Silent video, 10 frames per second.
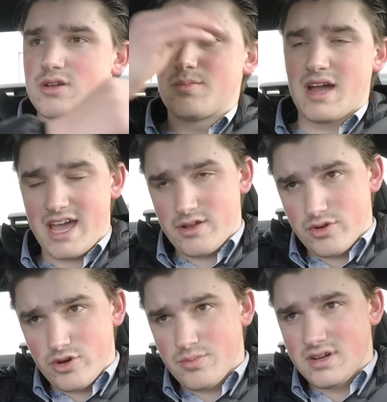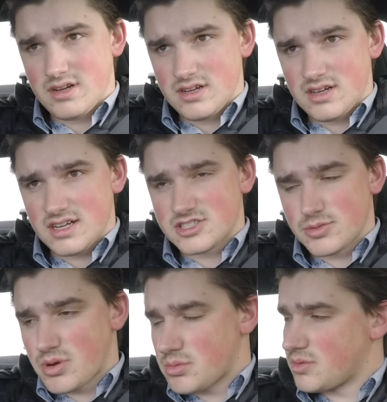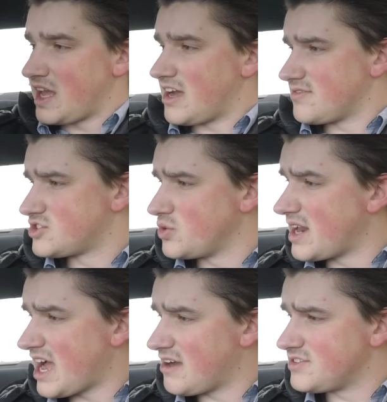My headroom, I still probably have 2.5